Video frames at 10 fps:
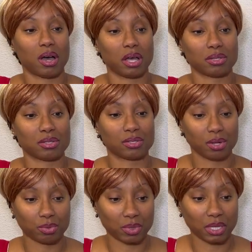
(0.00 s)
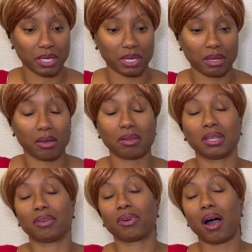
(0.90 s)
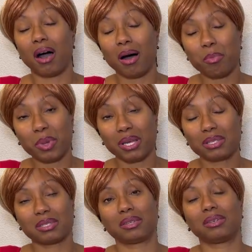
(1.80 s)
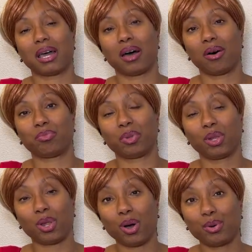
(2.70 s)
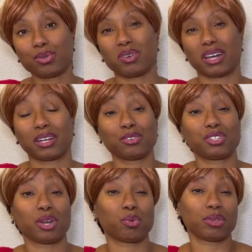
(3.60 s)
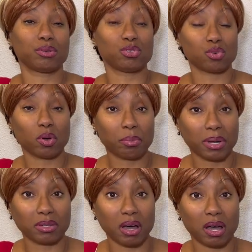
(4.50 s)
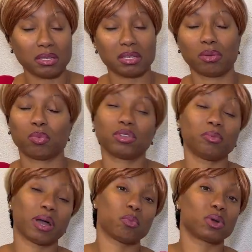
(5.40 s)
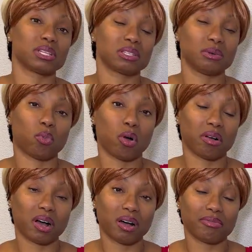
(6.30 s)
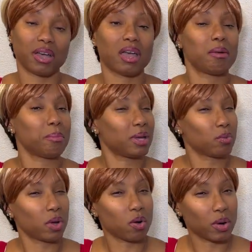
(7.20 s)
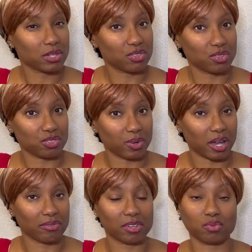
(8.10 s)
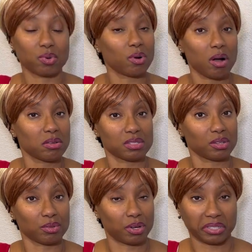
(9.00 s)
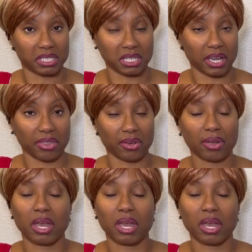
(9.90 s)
Certainly leave comments down below so I can understand what you enjoyed about the content, what you might want to see more of, what questions you have, because we're all still learning together.